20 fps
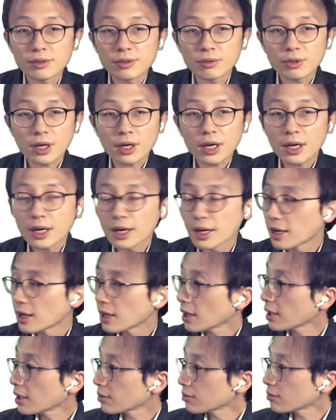Soga
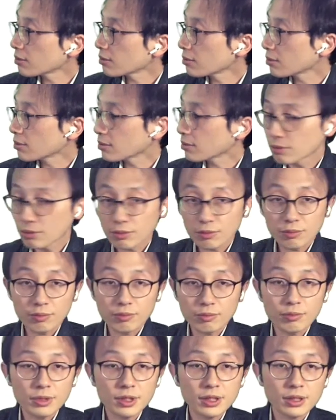and
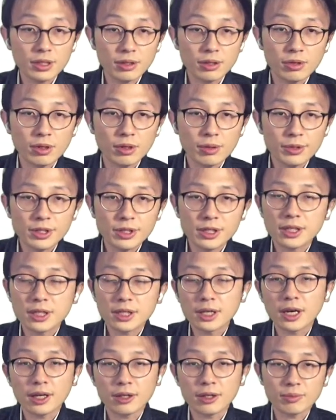Mr. Crouch
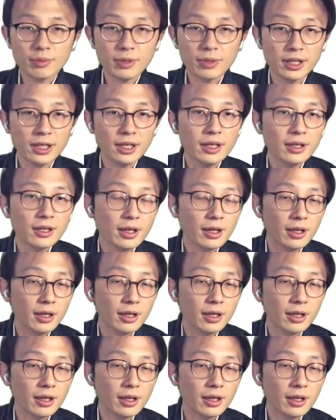and me,